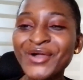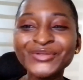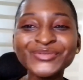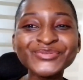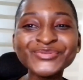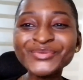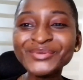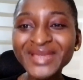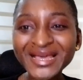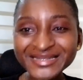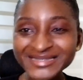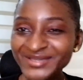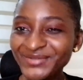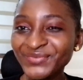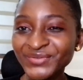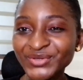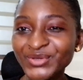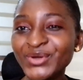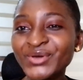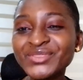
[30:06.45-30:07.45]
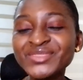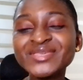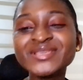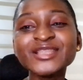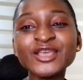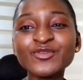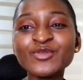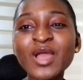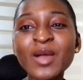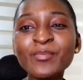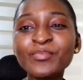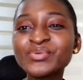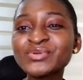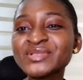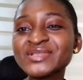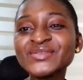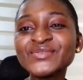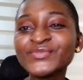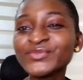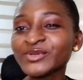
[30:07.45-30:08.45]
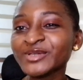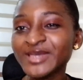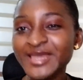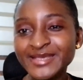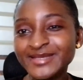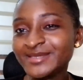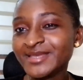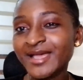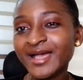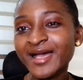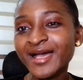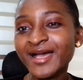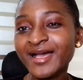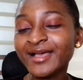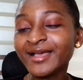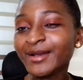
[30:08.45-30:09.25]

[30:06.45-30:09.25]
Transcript: You know that difficult thing that you are putting for later.